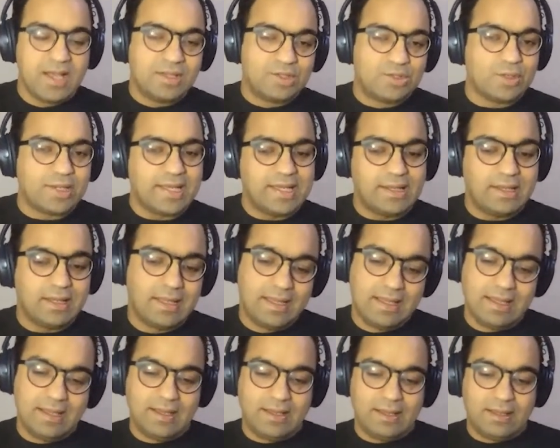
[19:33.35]
So again,
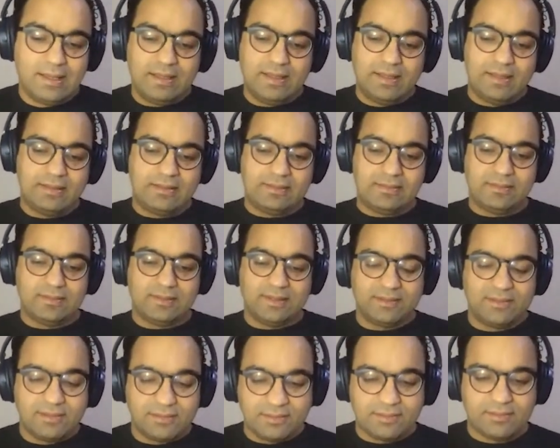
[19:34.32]

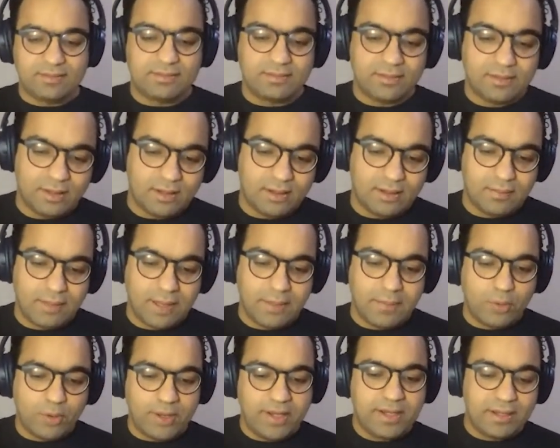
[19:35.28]
this is my
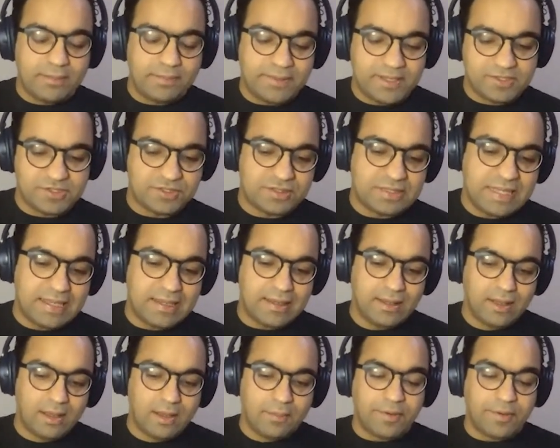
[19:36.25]
point and pitch that